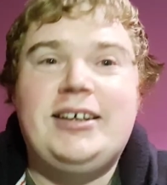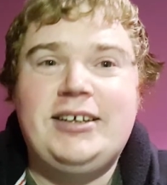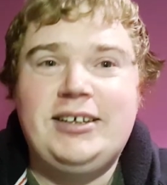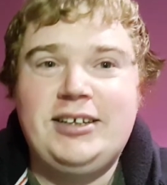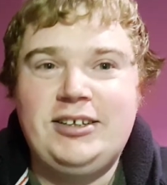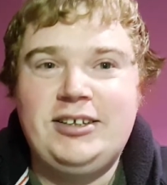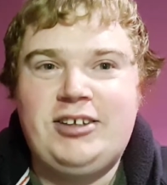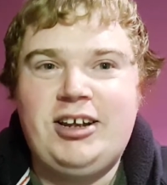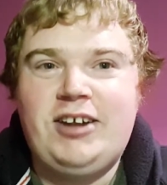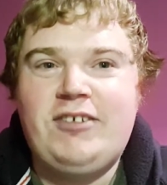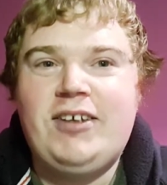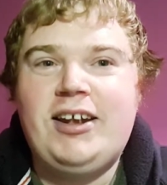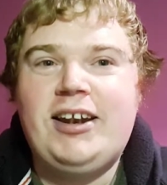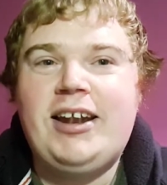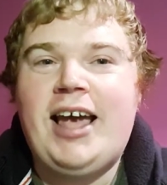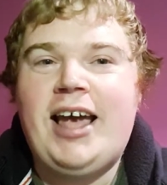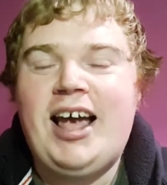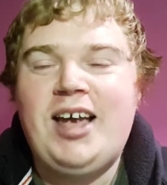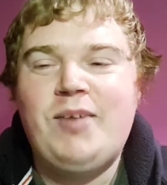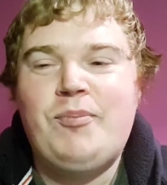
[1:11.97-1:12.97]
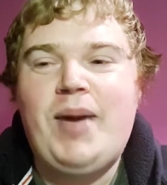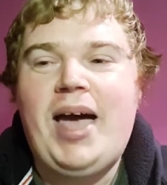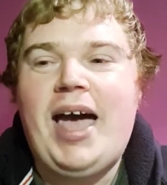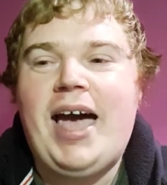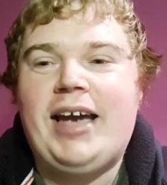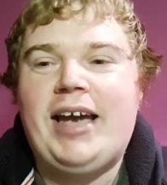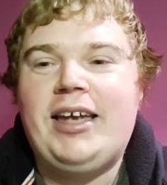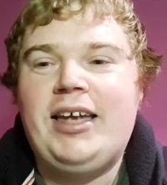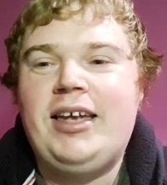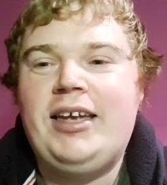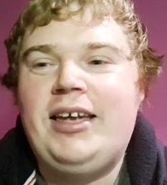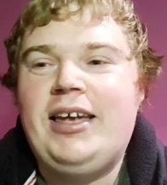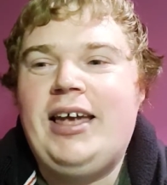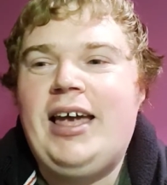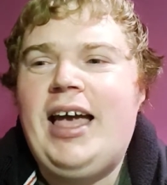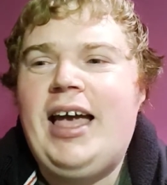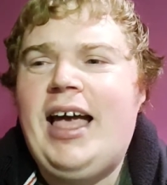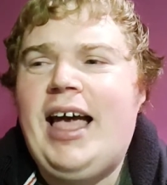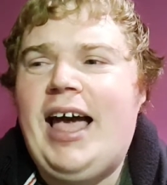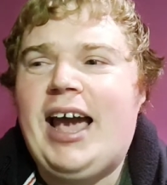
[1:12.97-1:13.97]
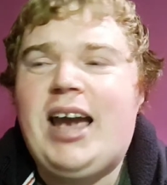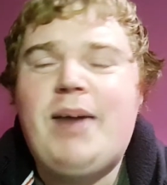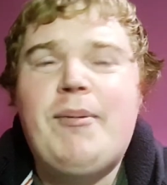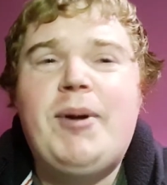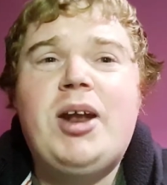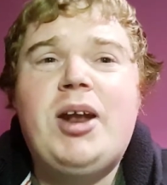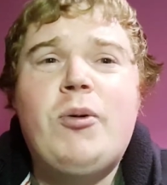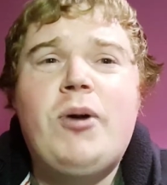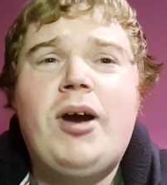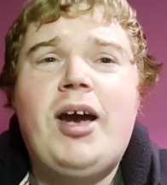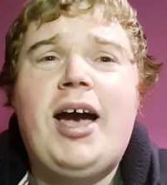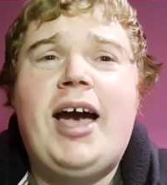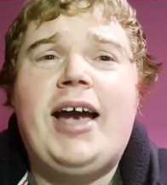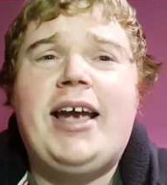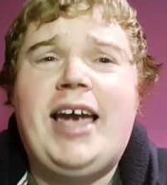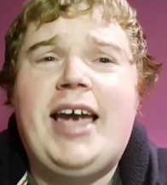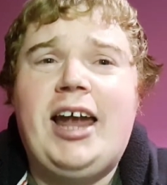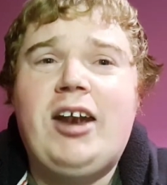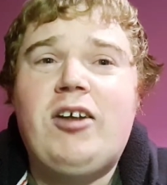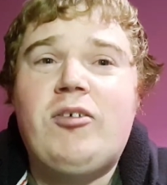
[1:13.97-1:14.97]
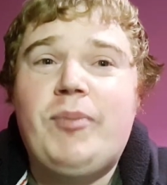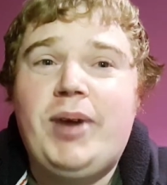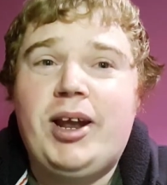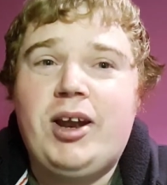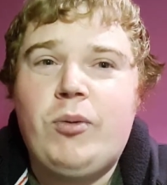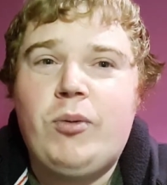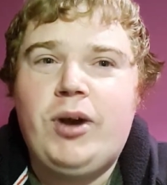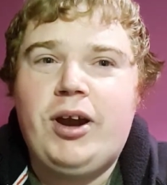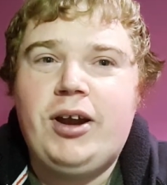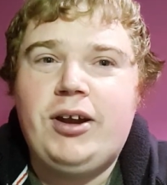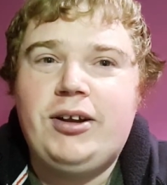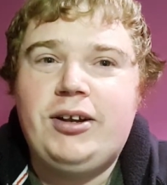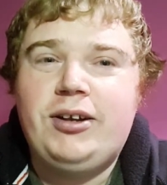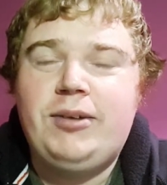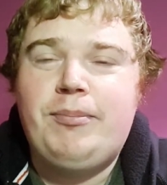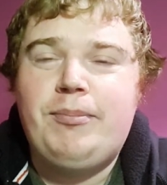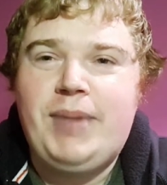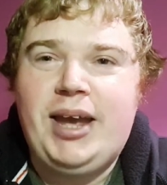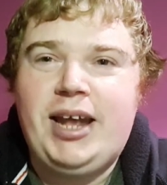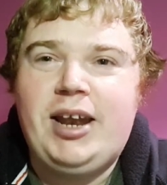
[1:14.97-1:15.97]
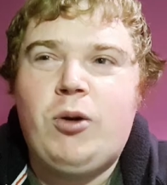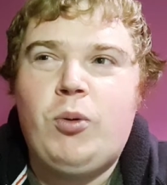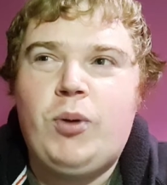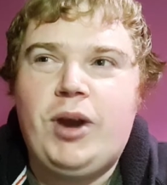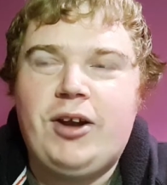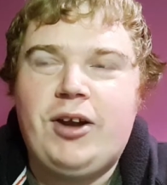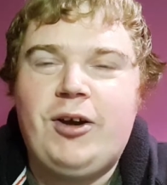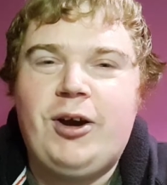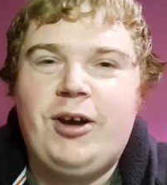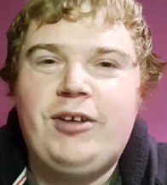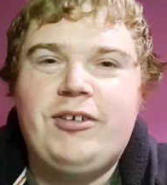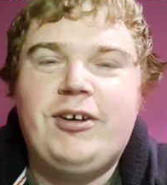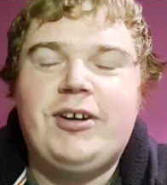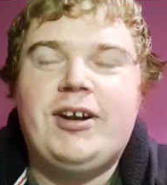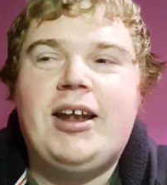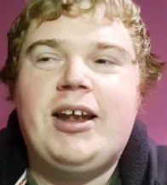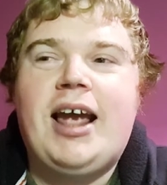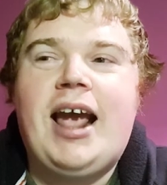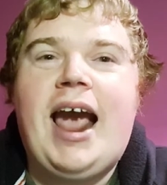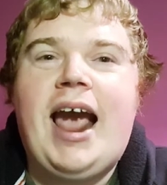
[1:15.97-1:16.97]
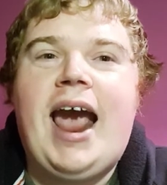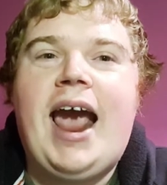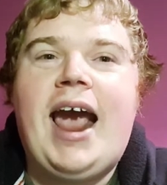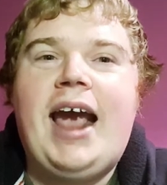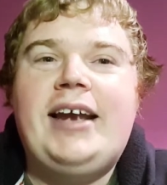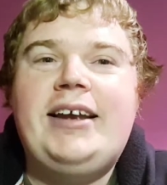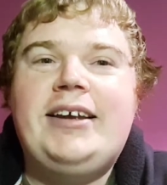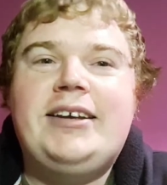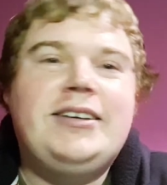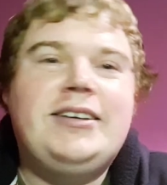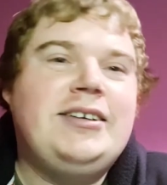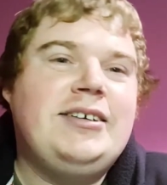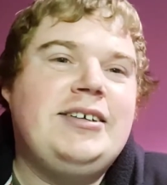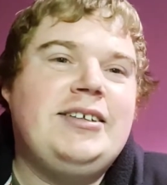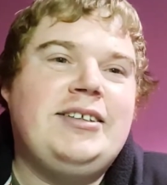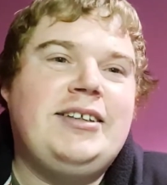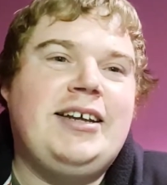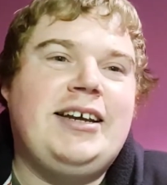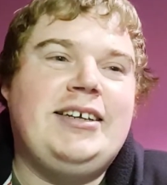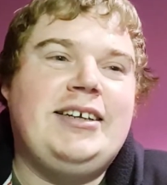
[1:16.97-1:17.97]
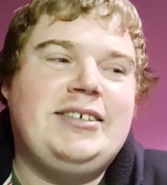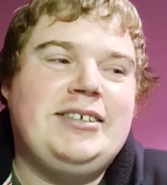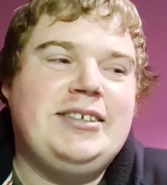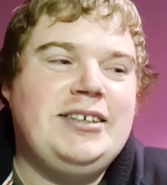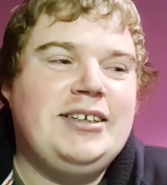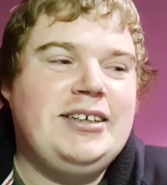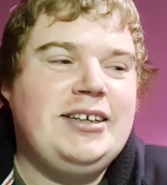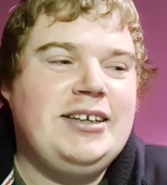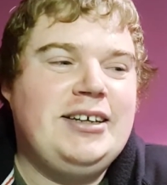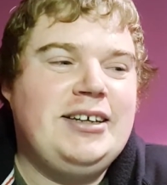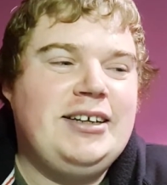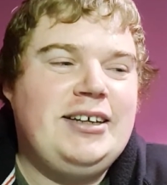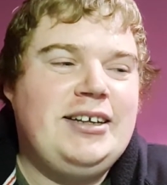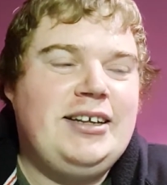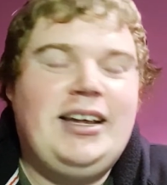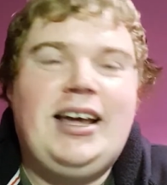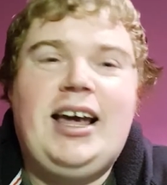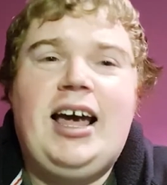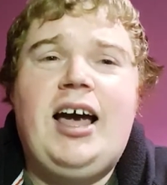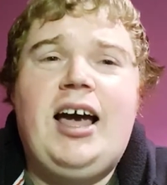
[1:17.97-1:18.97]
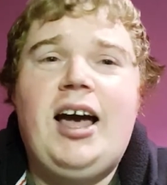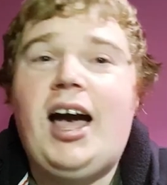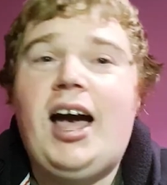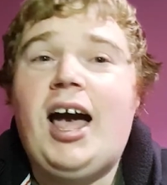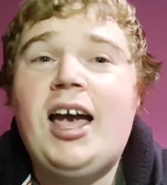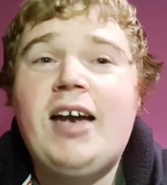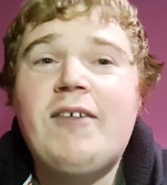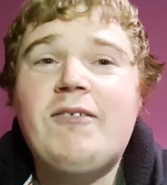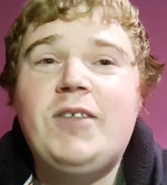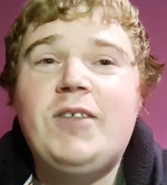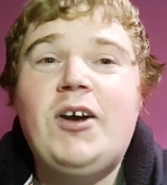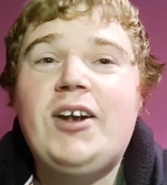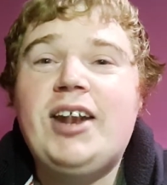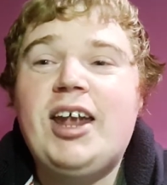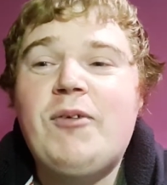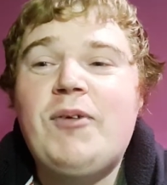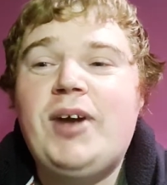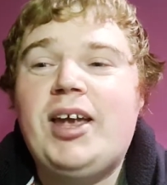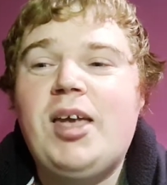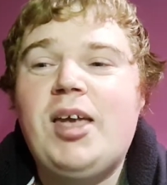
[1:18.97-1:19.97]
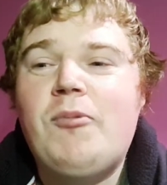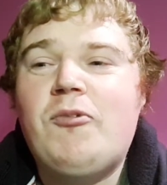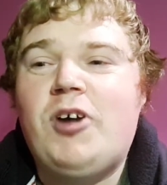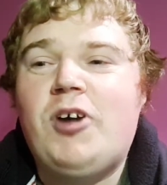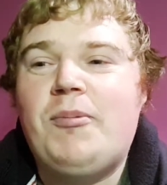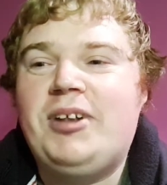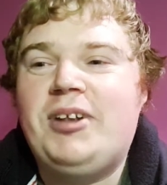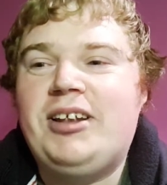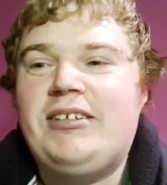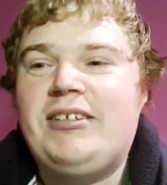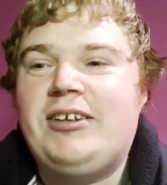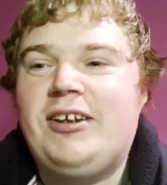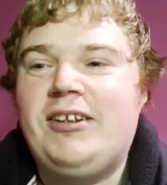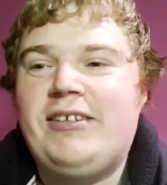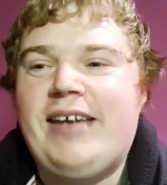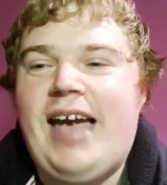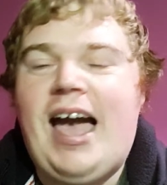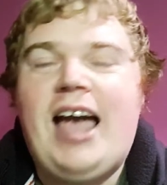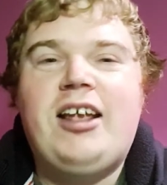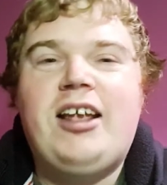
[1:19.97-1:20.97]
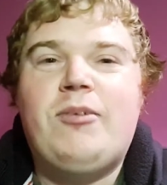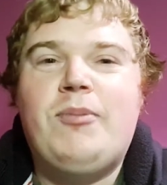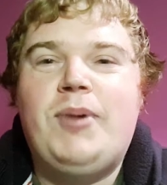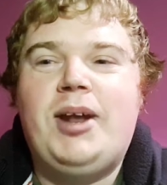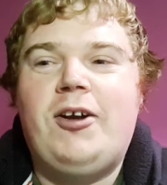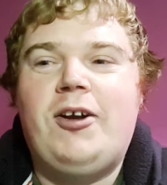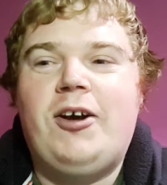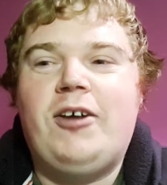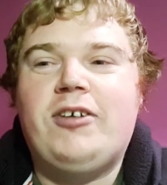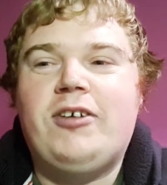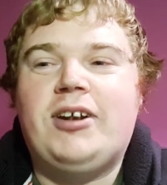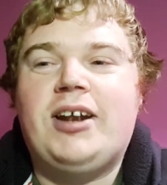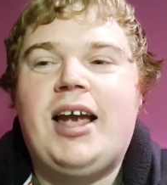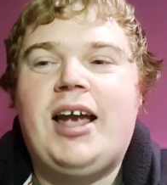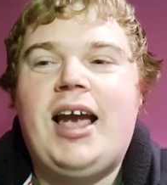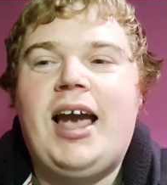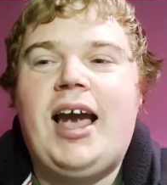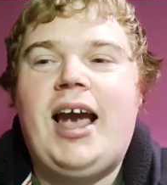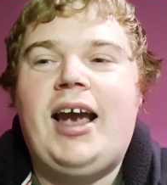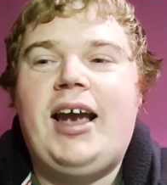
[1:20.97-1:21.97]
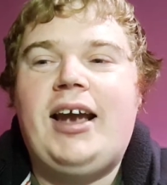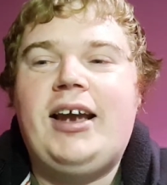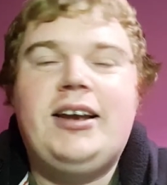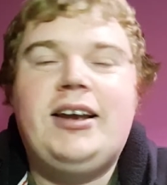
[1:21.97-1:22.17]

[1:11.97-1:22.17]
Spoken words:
Instead of saying hi back, I kind of made a weird noise going hi. Like, I have no idea where it came from. And this kid said hi, I just made a noise going hi.